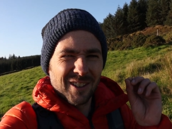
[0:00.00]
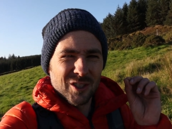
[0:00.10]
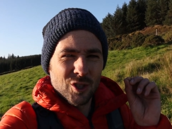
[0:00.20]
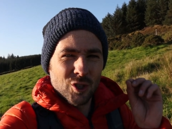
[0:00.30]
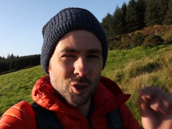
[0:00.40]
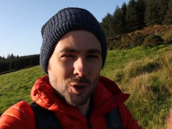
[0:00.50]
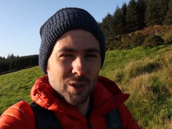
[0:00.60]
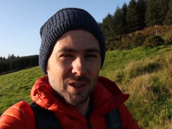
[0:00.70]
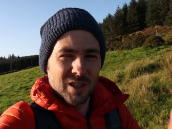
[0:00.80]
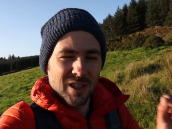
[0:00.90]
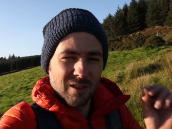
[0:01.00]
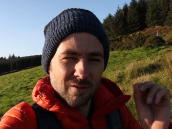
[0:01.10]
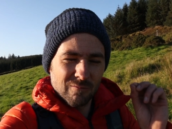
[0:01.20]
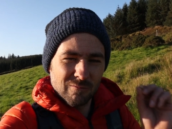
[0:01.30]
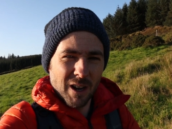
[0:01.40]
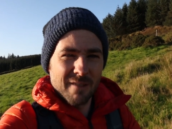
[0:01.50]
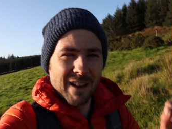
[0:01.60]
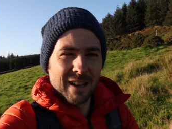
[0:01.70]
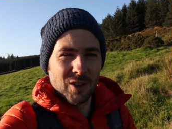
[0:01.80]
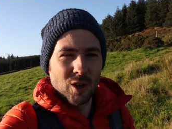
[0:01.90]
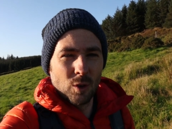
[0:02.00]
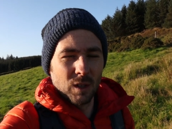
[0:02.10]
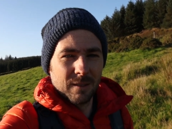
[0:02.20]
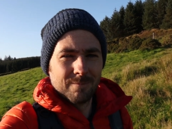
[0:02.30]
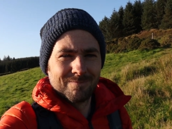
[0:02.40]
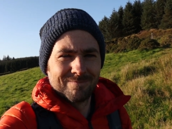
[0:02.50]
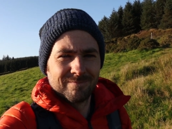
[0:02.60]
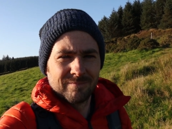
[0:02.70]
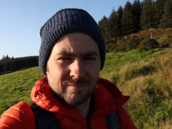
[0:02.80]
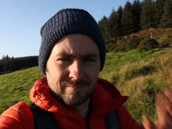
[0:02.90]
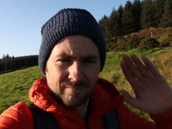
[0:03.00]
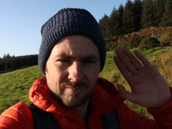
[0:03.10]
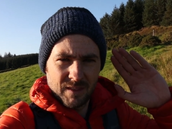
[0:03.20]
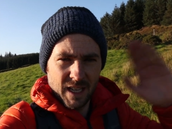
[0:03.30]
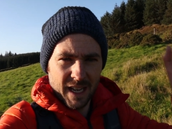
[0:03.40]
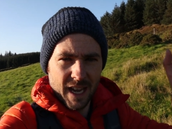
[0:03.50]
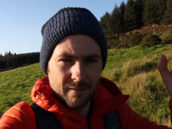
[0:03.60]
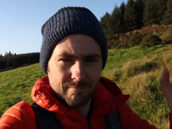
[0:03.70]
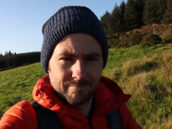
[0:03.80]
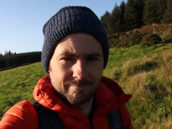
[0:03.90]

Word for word: are just right round the corner. Take care.